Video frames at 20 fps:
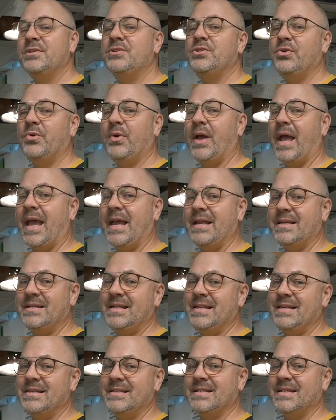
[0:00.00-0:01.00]
to
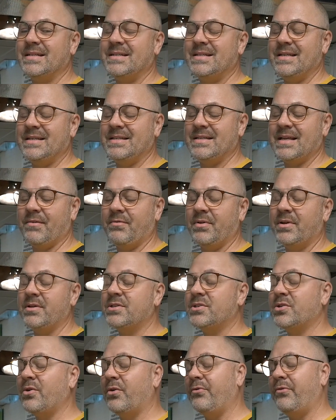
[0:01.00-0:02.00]

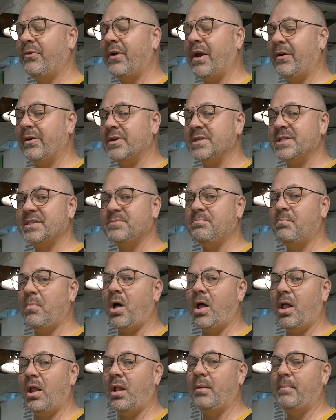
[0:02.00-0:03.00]
1867, so a very
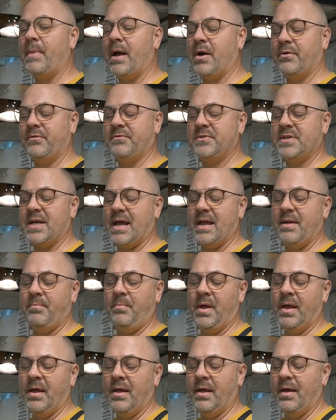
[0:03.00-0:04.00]
small amount of time.